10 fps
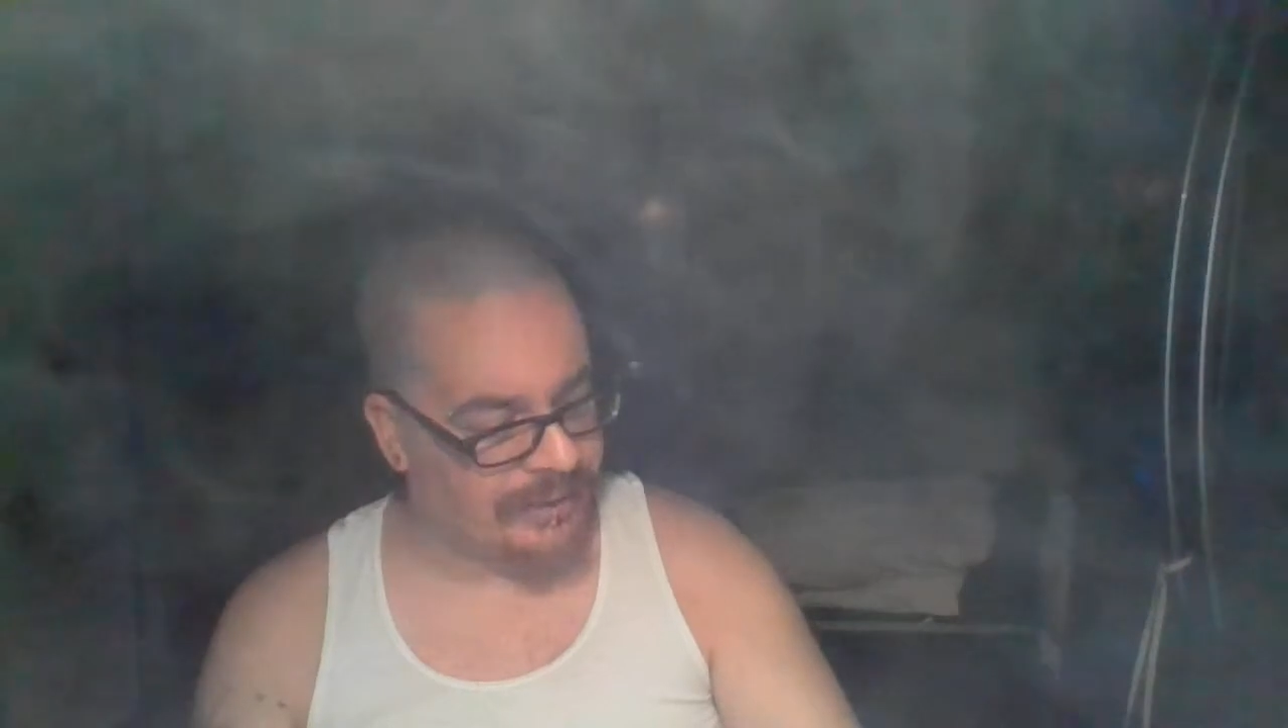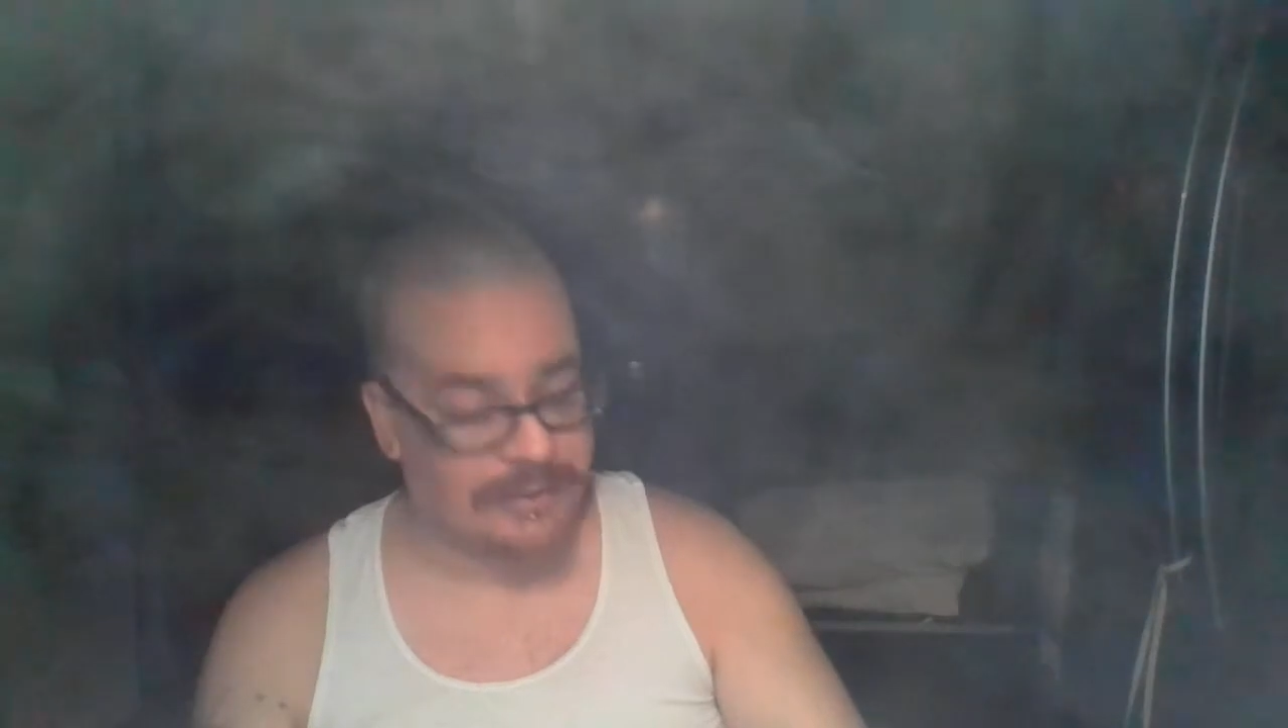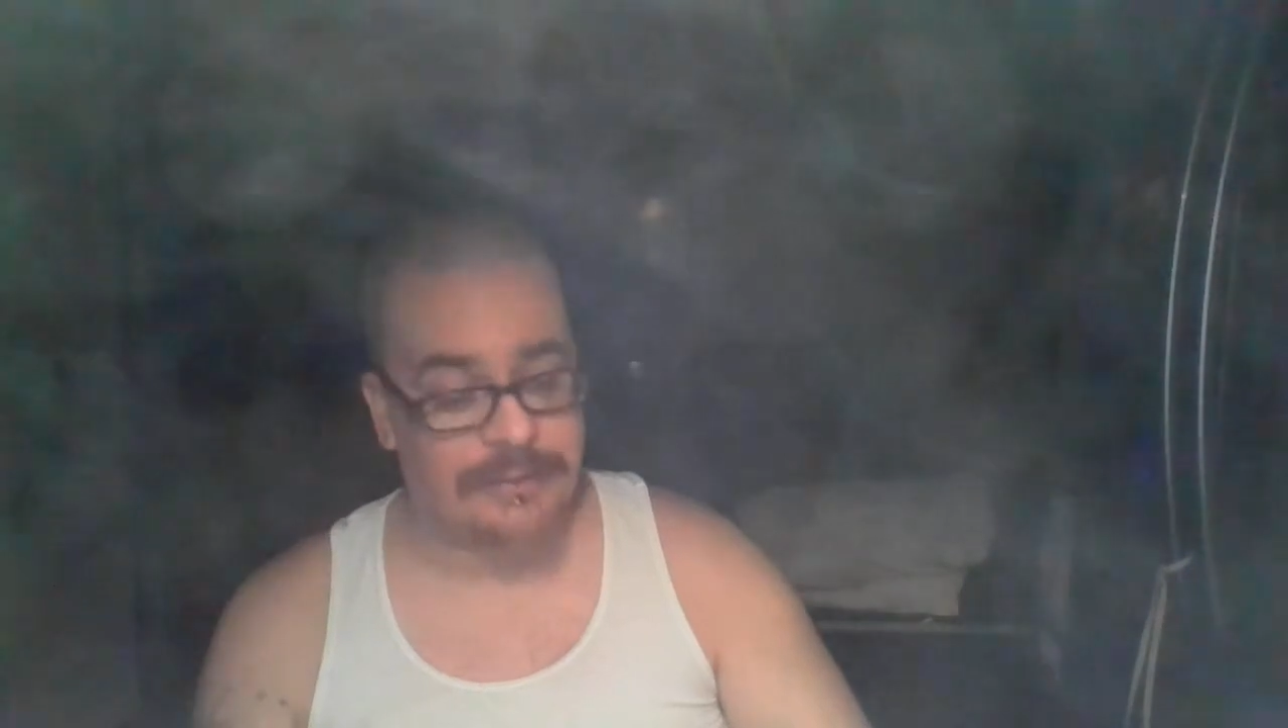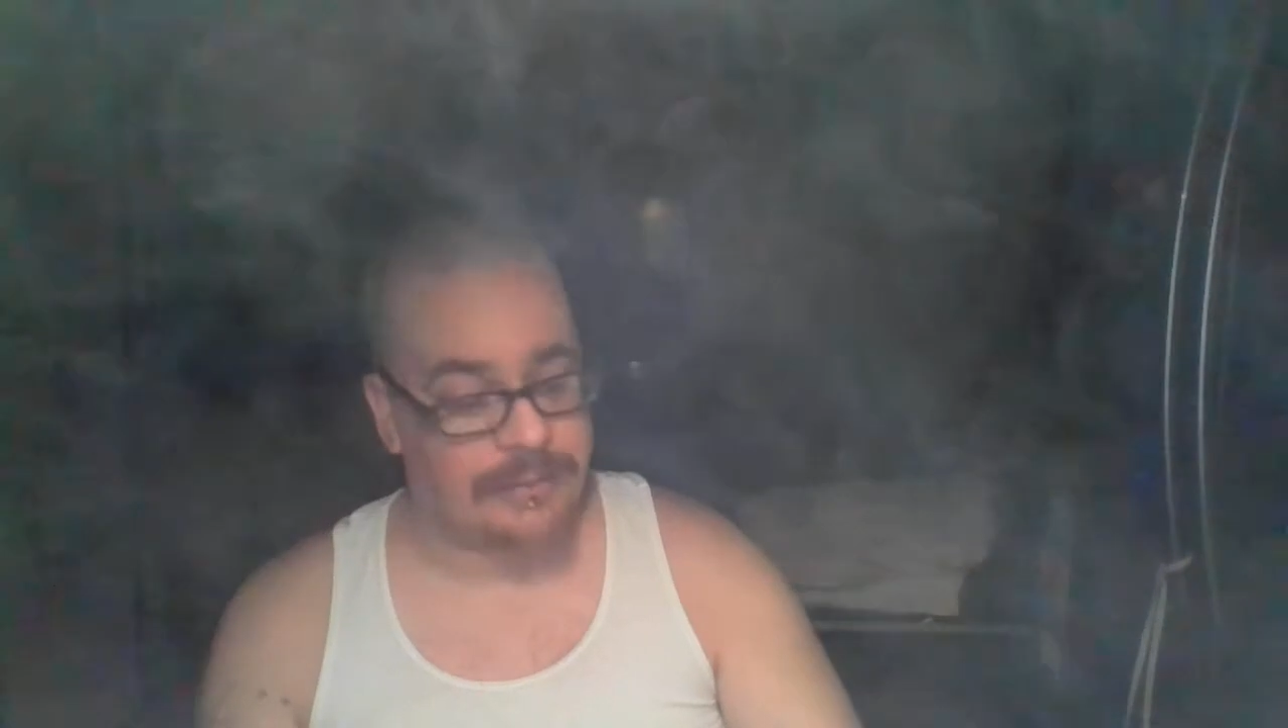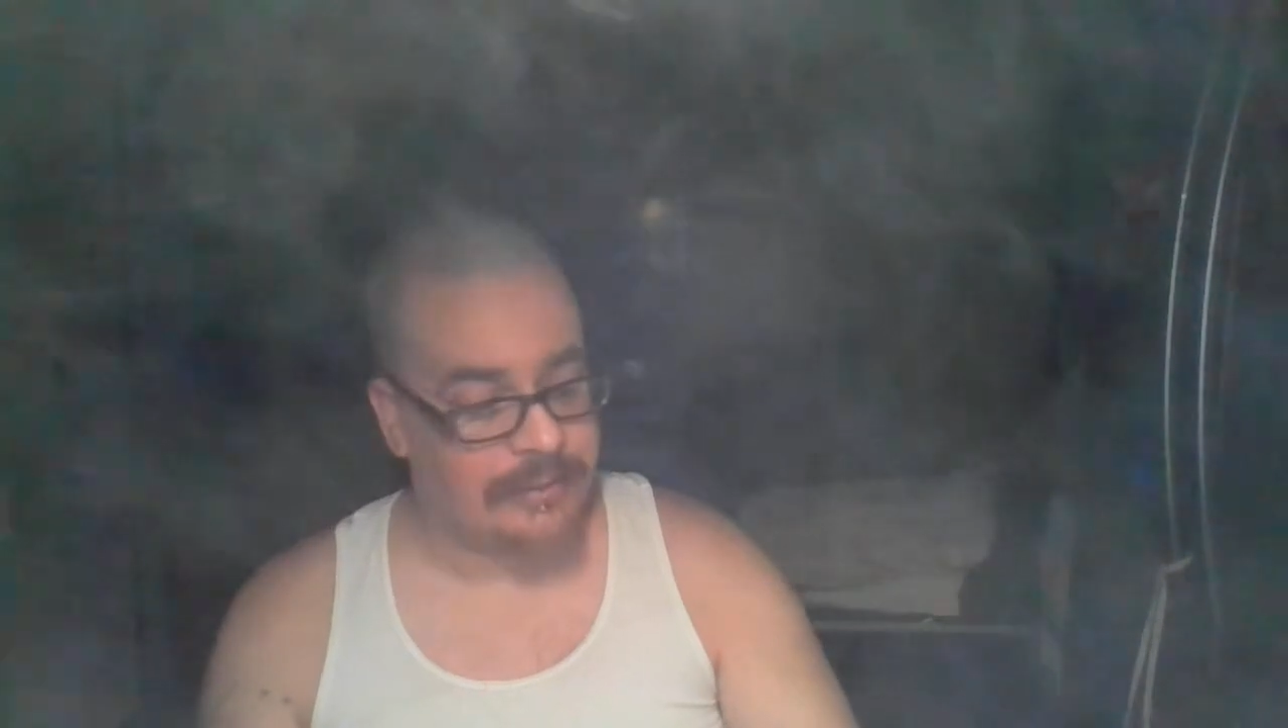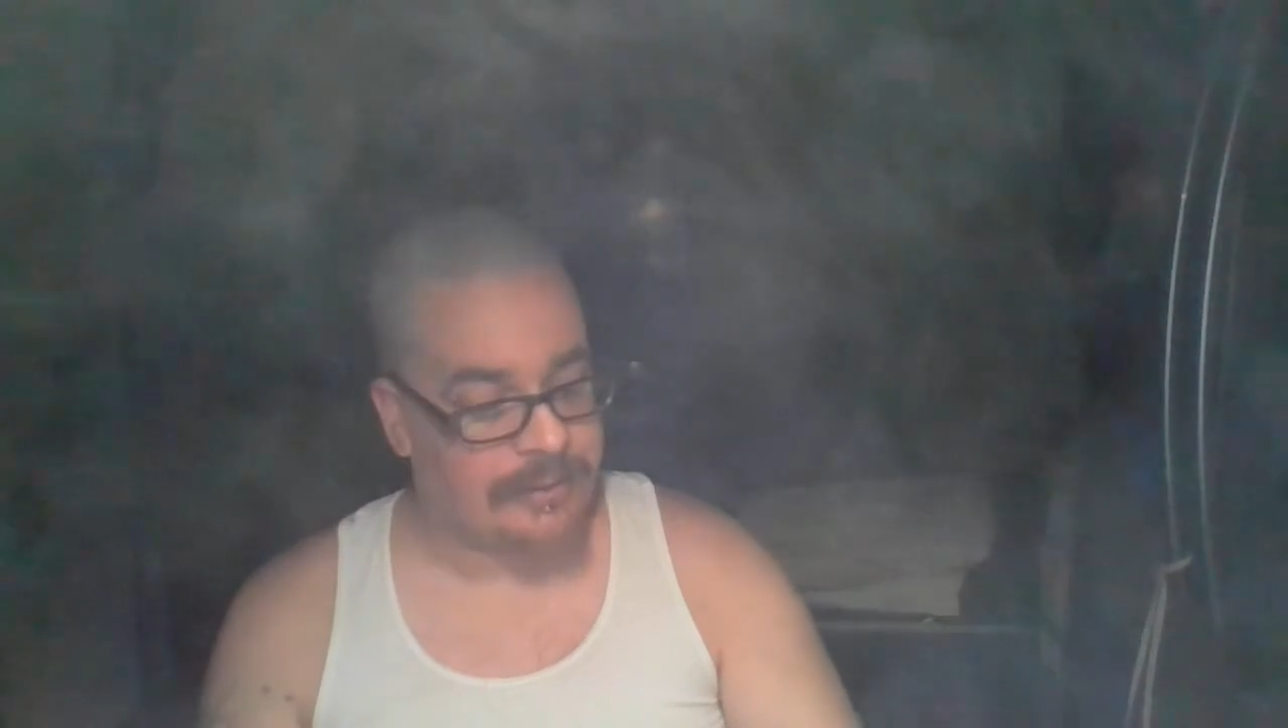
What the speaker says: is.